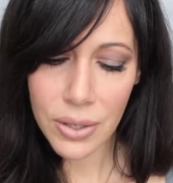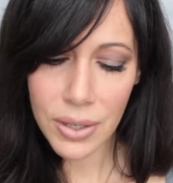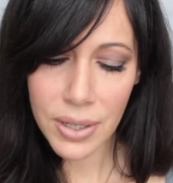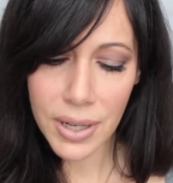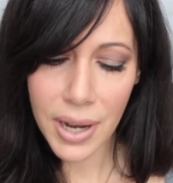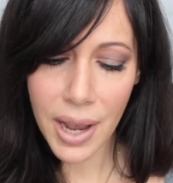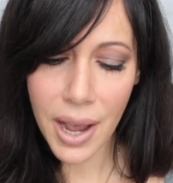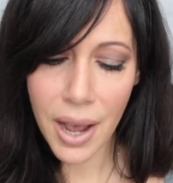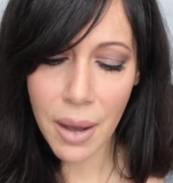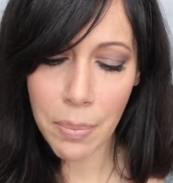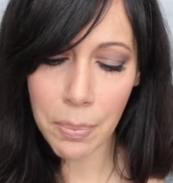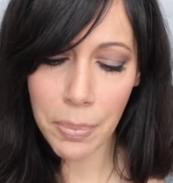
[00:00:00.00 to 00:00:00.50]

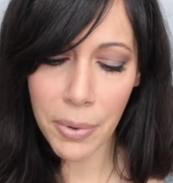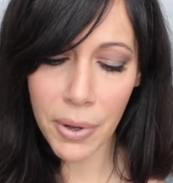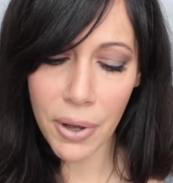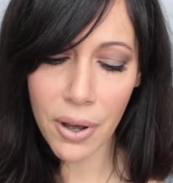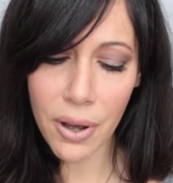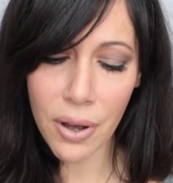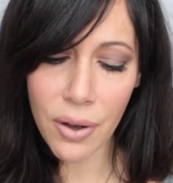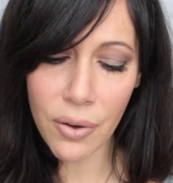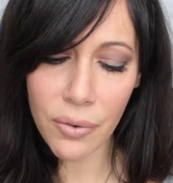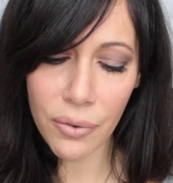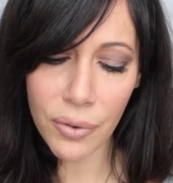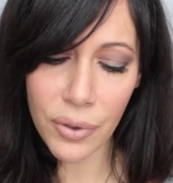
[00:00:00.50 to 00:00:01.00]
tap
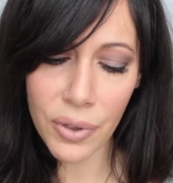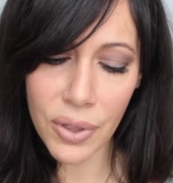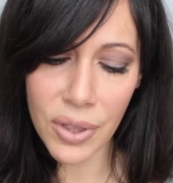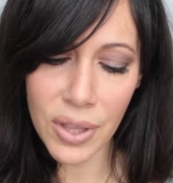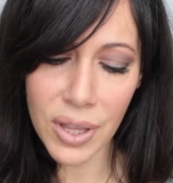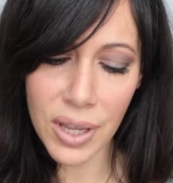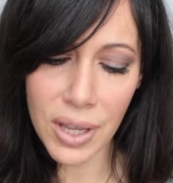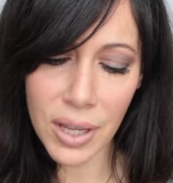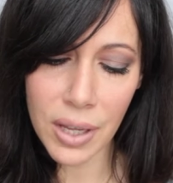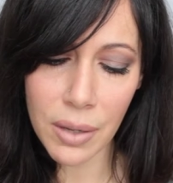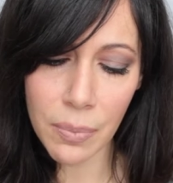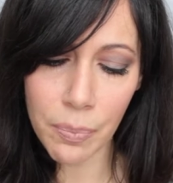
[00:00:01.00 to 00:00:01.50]
of
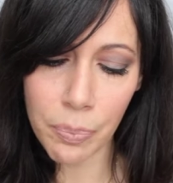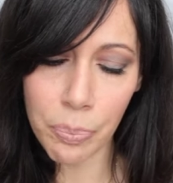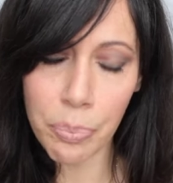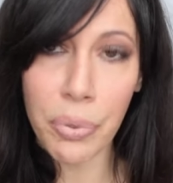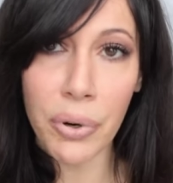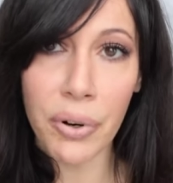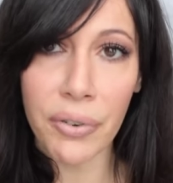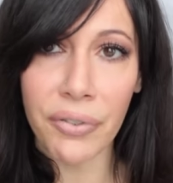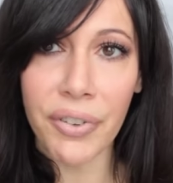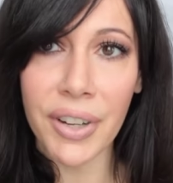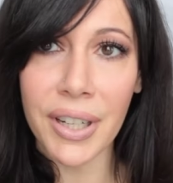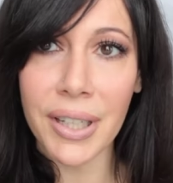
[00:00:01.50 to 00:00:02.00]
the
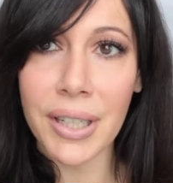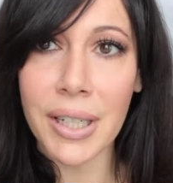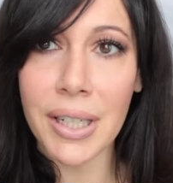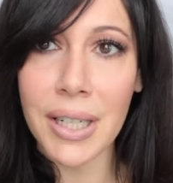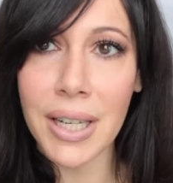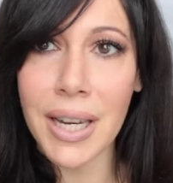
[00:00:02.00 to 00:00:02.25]
Perfect